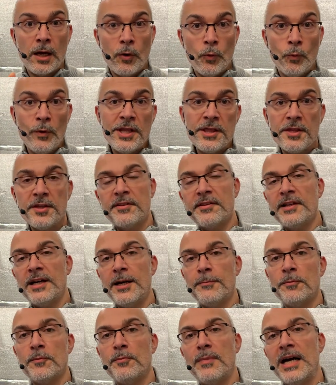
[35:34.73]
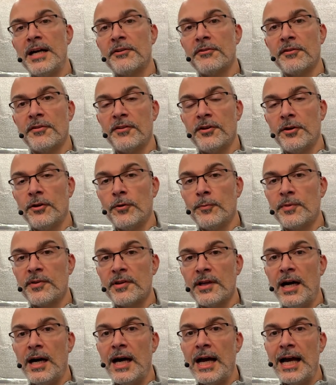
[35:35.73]
With this type of
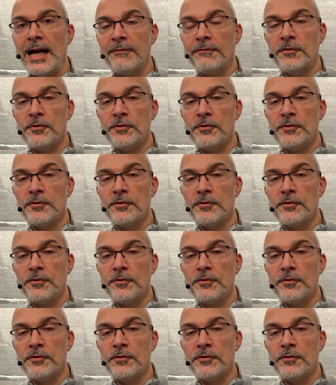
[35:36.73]
microscopes, I have